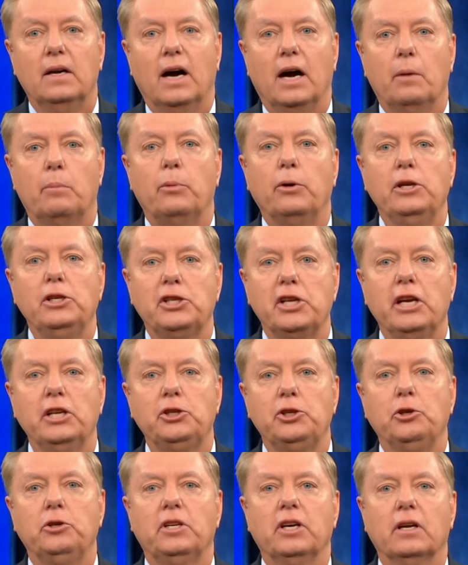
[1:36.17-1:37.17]
I
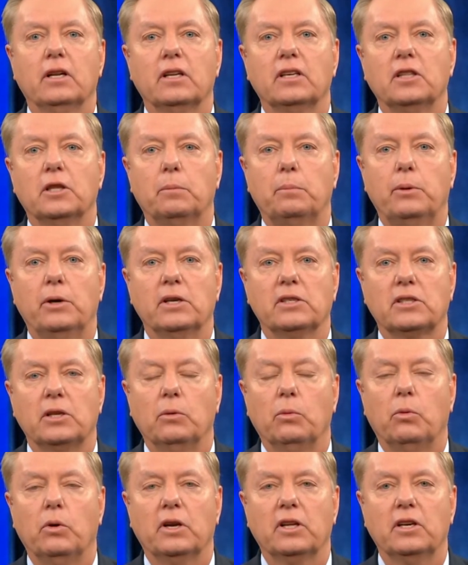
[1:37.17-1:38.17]
appreciate you telling the
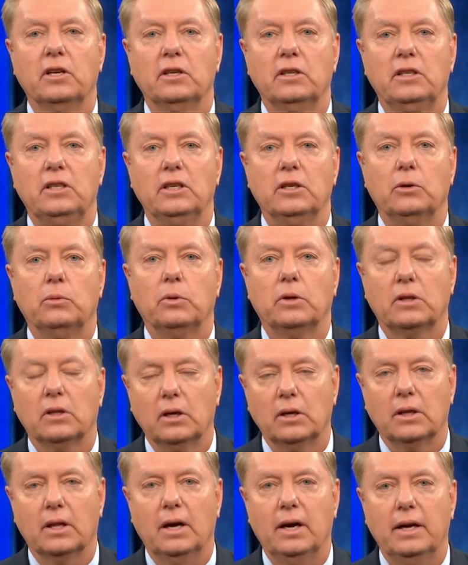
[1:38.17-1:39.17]
president what a good deal would
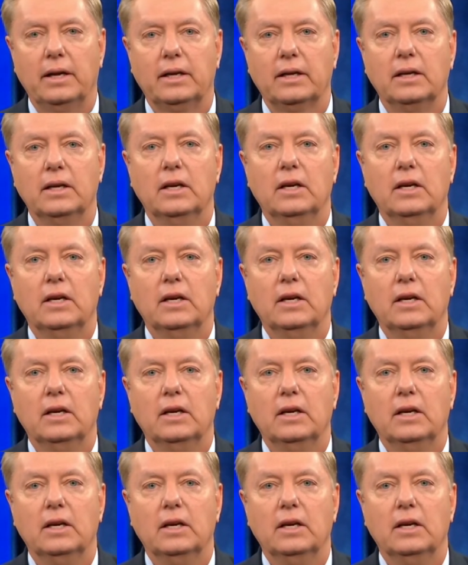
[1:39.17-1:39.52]
look like,